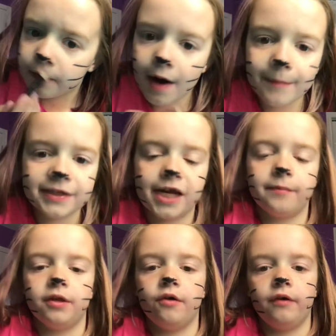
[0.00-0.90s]
Comment down
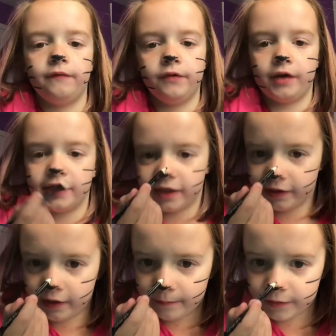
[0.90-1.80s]
below if you guys
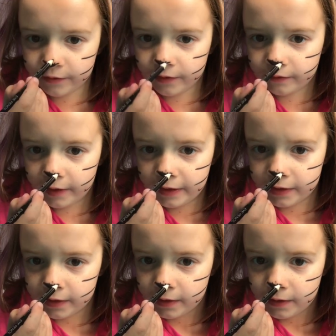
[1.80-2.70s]
think I'm doing great.
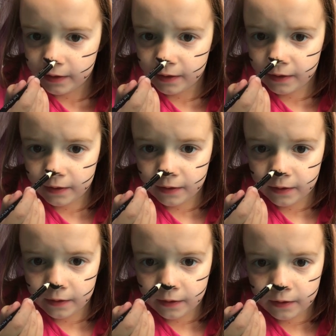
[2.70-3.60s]
We got
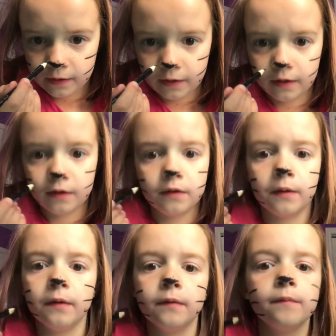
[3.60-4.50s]
inside the
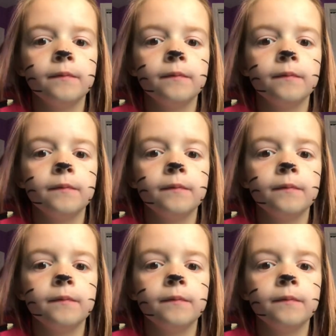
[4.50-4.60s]
caterpillars.